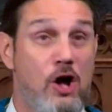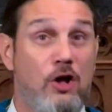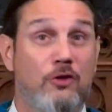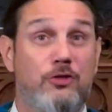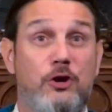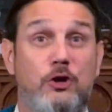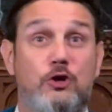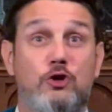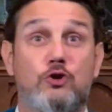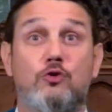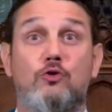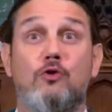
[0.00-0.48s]

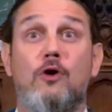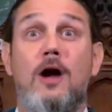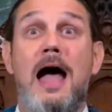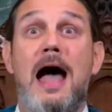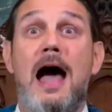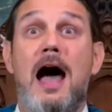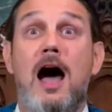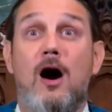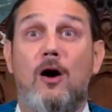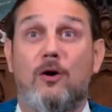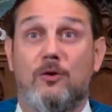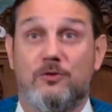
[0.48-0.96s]
The
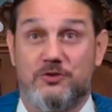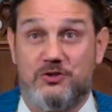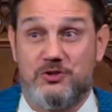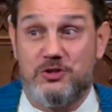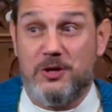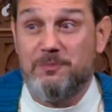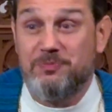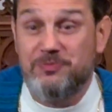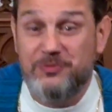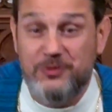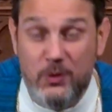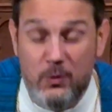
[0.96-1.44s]
crowds
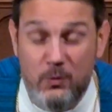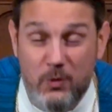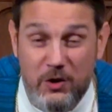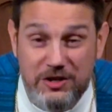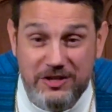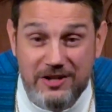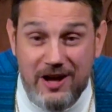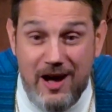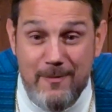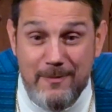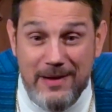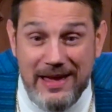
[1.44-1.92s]
were
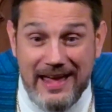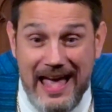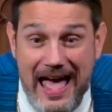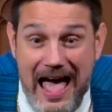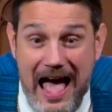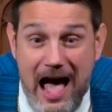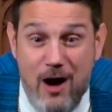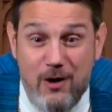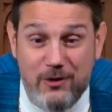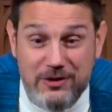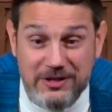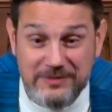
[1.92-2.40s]
coming
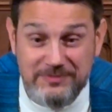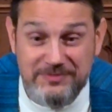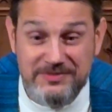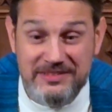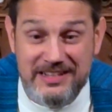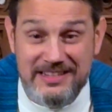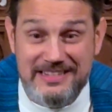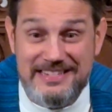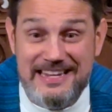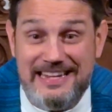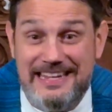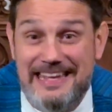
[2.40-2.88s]

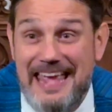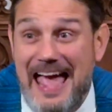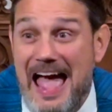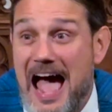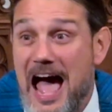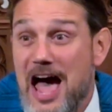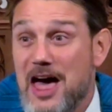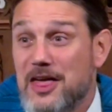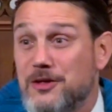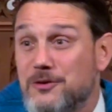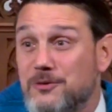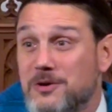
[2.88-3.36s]
out to
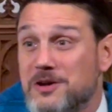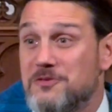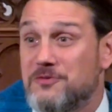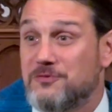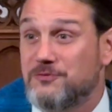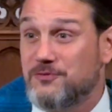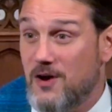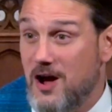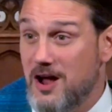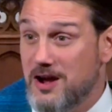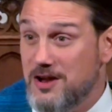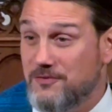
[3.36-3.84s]
gather in
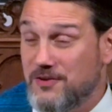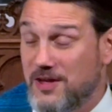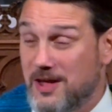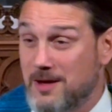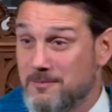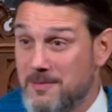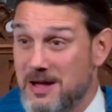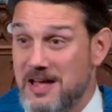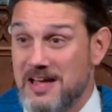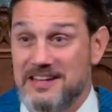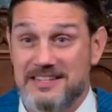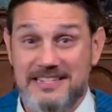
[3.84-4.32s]
front of
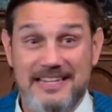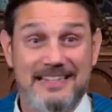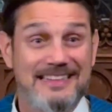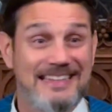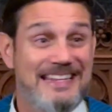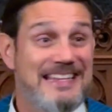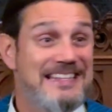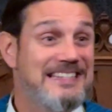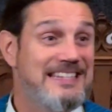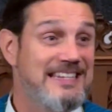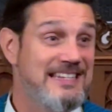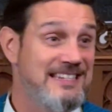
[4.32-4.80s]
him, to
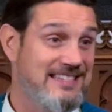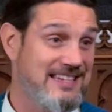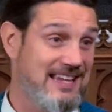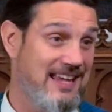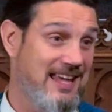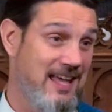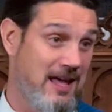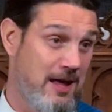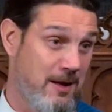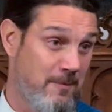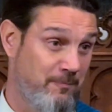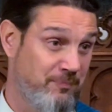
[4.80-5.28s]
listen to
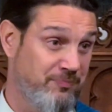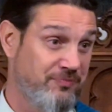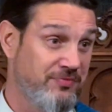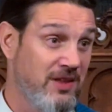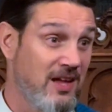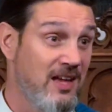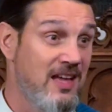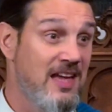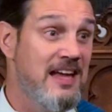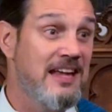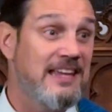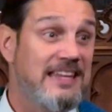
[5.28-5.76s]
him.
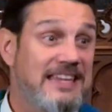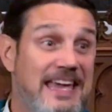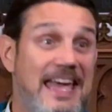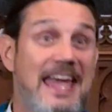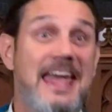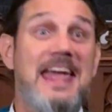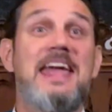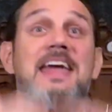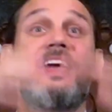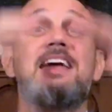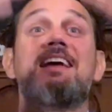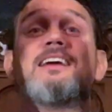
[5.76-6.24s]

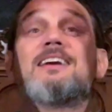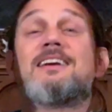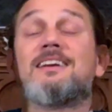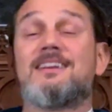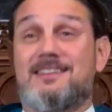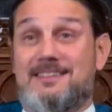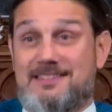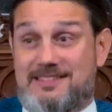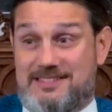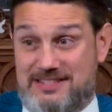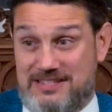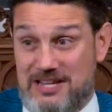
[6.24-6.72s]

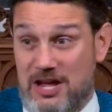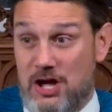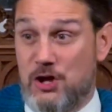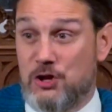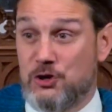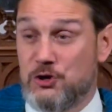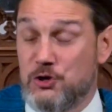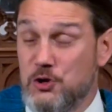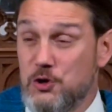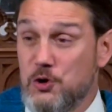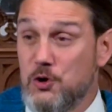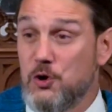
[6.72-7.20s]
Kings
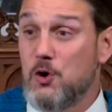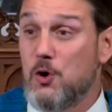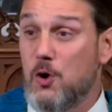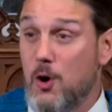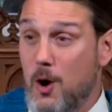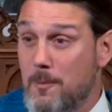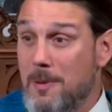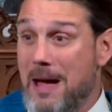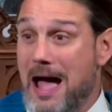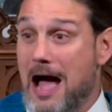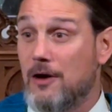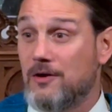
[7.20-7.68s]
knew
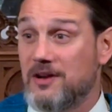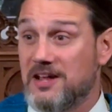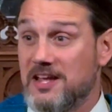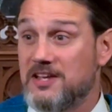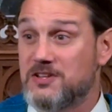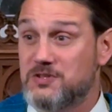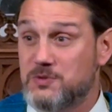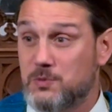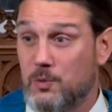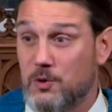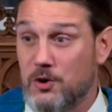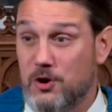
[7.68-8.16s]
about
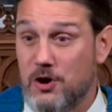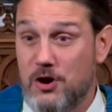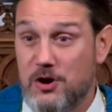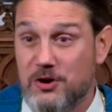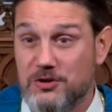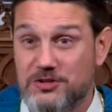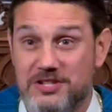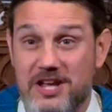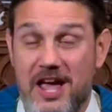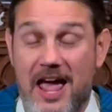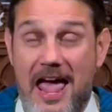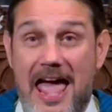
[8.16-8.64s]
his
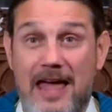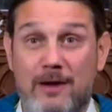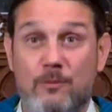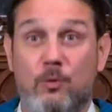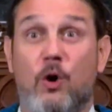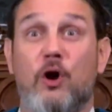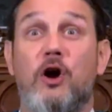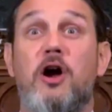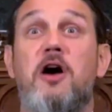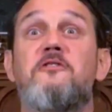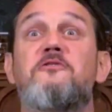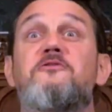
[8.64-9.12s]
words and
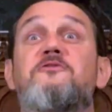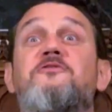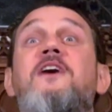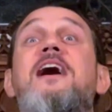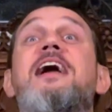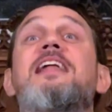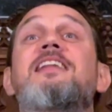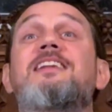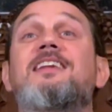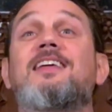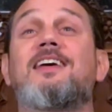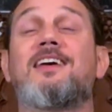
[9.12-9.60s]
were
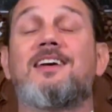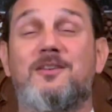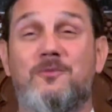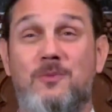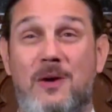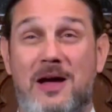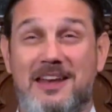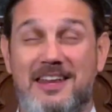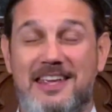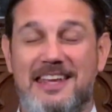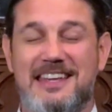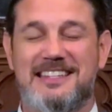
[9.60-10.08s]
offended
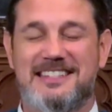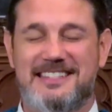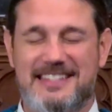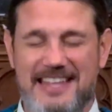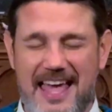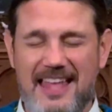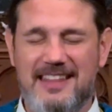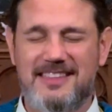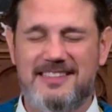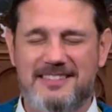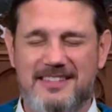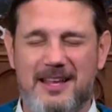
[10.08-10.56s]
when he
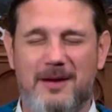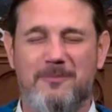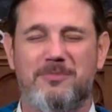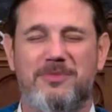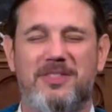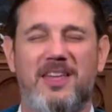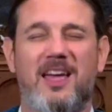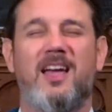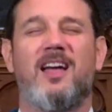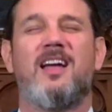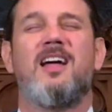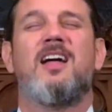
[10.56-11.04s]
said
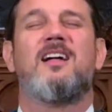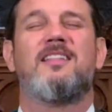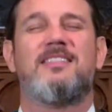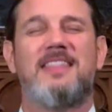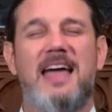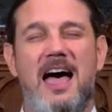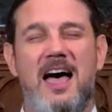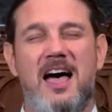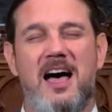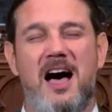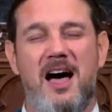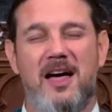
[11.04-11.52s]
something
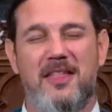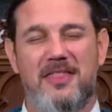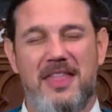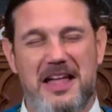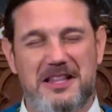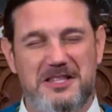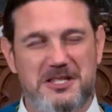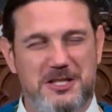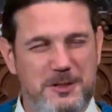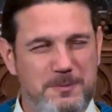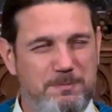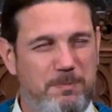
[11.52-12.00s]
that, uh,
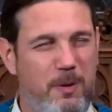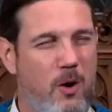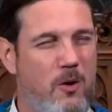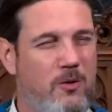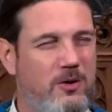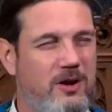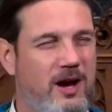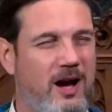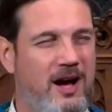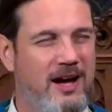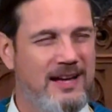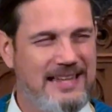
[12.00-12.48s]
that
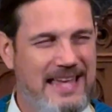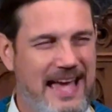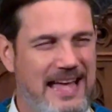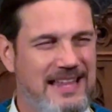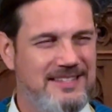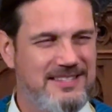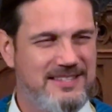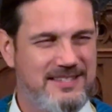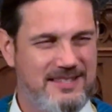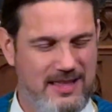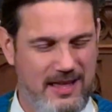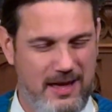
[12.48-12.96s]
spoke
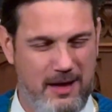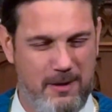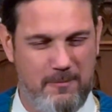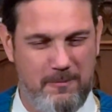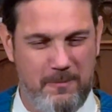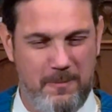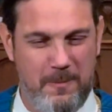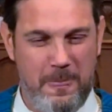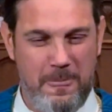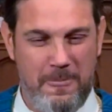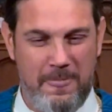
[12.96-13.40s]
against them.